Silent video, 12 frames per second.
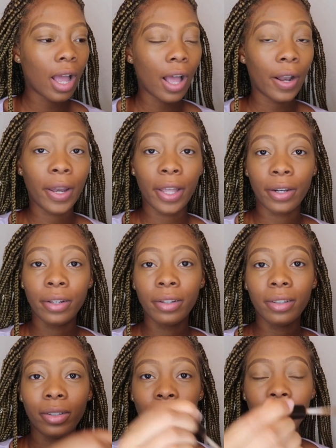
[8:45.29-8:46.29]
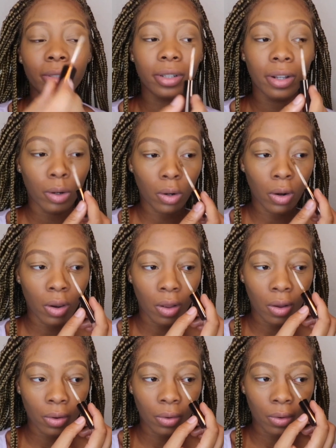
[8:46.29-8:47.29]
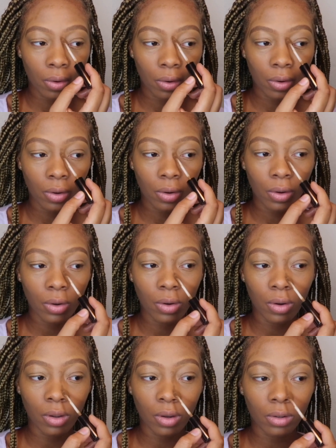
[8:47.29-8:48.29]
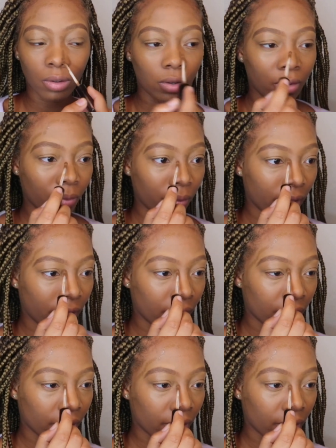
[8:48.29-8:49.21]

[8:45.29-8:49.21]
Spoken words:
a little goes a long, long, long way.